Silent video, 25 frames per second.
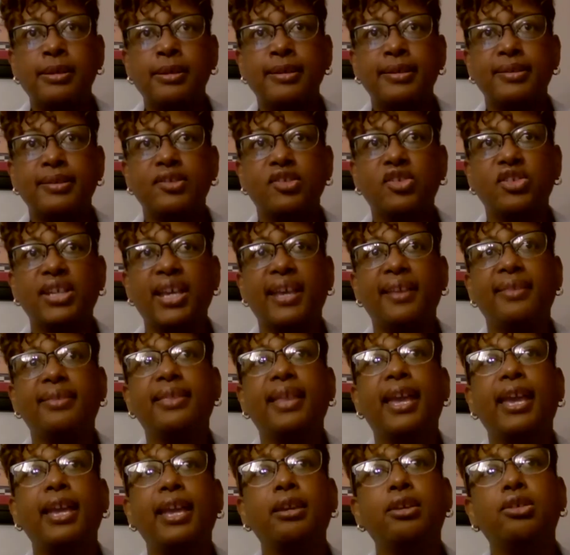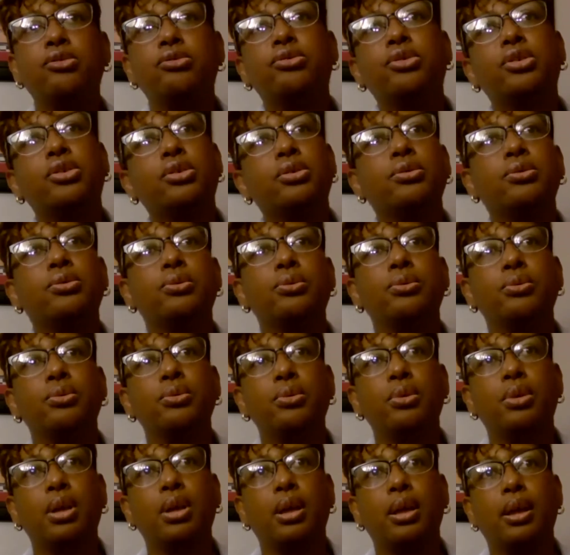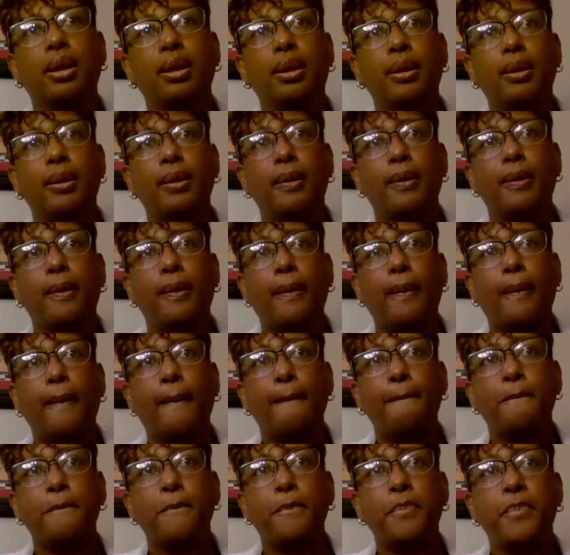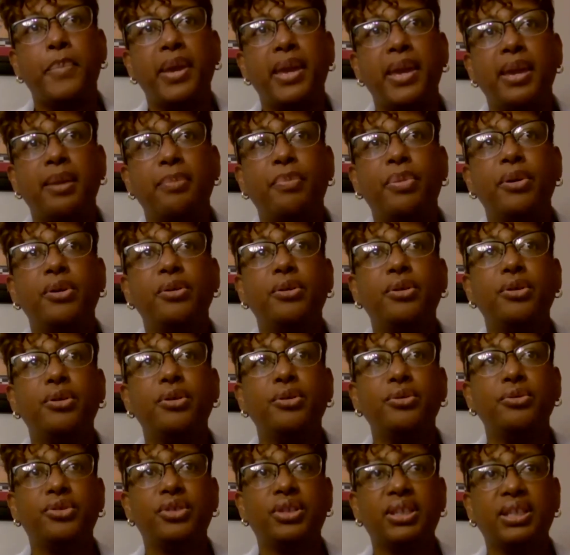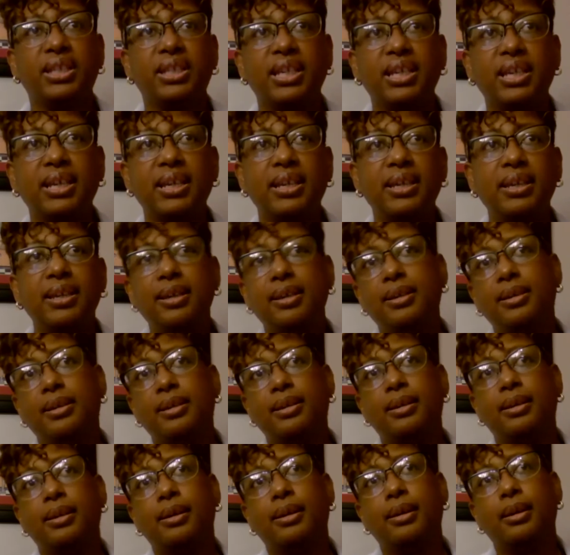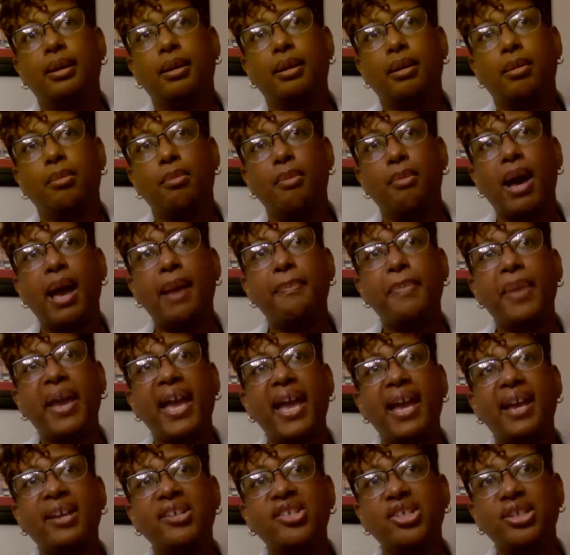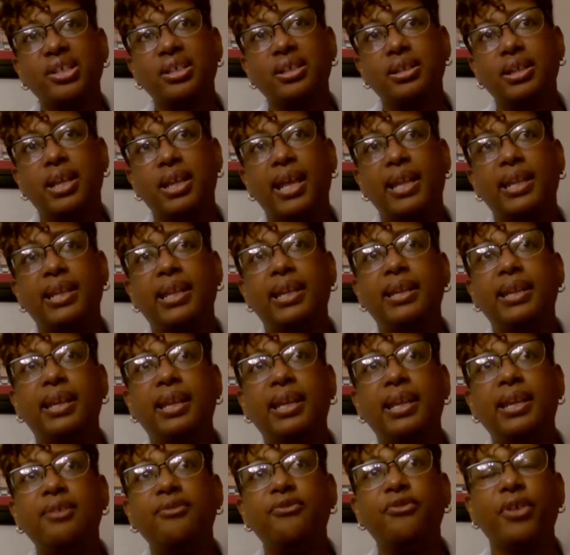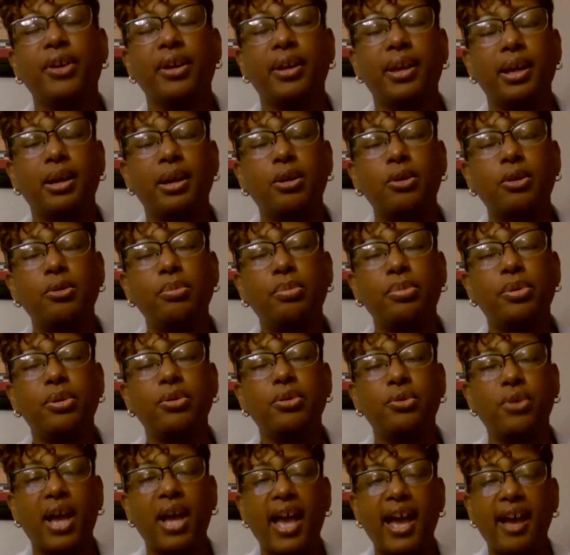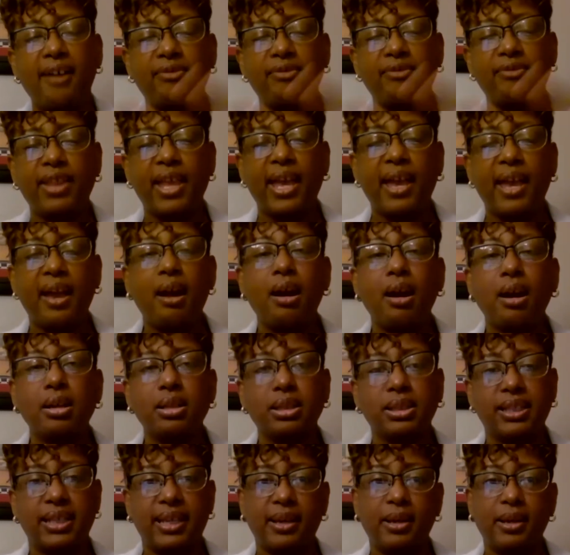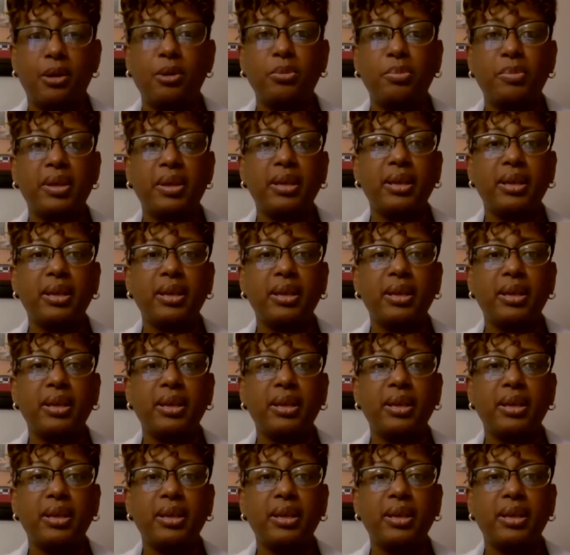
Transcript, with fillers: say thank you to people who see my passion and the need for help who have that heart to help.